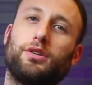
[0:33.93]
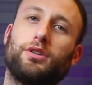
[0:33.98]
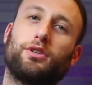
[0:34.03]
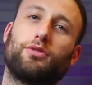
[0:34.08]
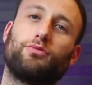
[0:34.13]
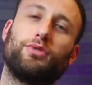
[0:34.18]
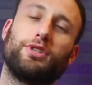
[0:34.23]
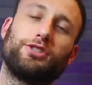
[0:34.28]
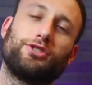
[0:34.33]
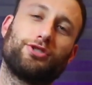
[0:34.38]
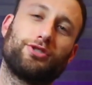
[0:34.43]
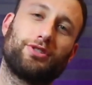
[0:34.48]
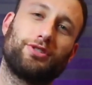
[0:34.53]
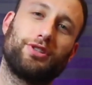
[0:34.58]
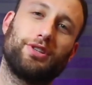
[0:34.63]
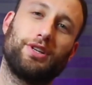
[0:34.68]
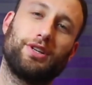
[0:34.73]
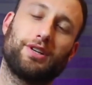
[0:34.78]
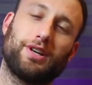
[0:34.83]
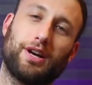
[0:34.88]

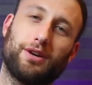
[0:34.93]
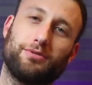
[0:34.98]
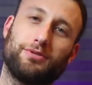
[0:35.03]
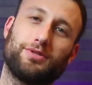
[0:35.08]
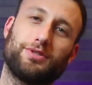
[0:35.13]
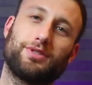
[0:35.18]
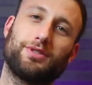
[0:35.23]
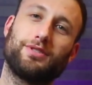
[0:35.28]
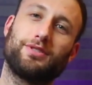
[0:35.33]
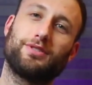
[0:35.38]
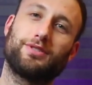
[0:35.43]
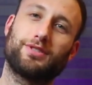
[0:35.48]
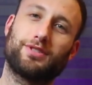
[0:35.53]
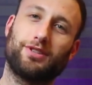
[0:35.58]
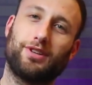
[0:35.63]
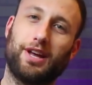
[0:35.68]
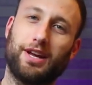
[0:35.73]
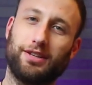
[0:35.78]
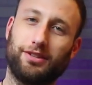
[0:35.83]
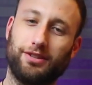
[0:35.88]
originally I was
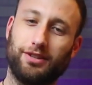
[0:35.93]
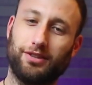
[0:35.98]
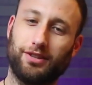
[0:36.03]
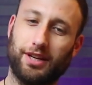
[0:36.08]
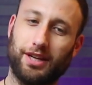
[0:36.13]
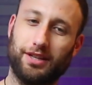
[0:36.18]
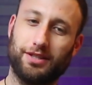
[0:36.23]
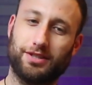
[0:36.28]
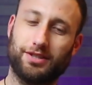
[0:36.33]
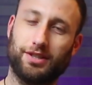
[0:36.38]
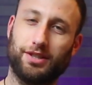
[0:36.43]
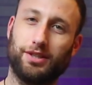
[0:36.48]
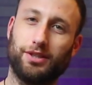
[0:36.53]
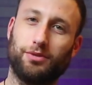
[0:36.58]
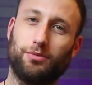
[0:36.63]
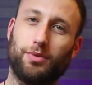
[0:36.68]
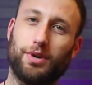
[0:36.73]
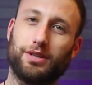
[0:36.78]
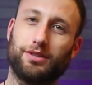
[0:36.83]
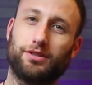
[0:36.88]
slightly lazy
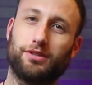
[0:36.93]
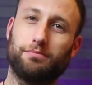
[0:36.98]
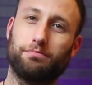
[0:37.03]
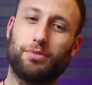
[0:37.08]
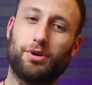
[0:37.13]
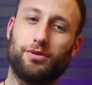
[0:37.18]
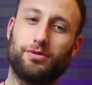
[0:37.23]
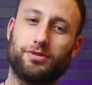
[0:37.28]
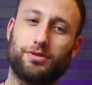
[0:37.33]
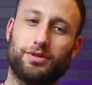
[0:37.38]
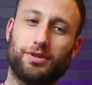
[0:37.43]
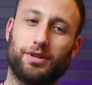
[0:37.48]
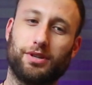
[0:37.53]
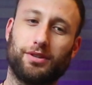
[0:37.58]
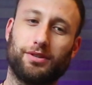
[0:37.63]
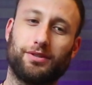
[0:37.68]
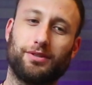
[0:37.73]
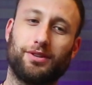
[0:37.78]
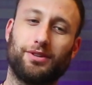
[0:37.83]
when composing